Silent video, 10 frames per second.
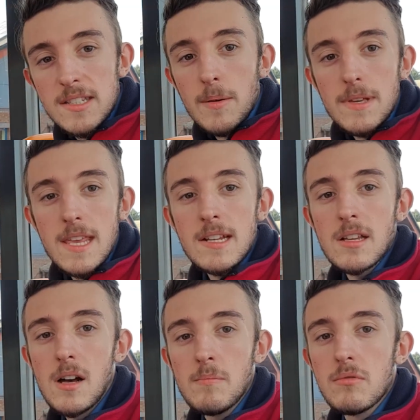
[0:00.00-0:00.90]
some of the
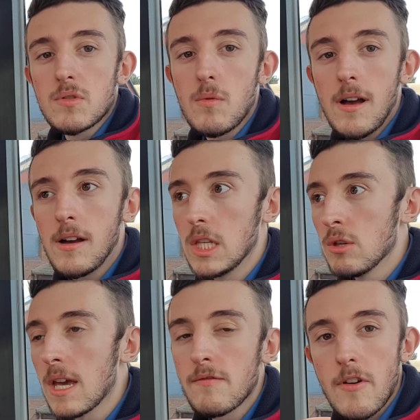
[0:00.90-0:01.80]
examples where you
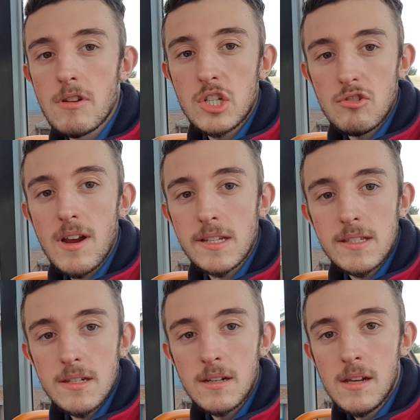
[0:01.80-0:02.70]
get very
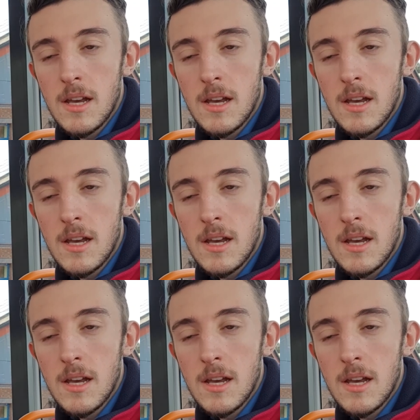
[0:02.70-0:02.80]
stressed.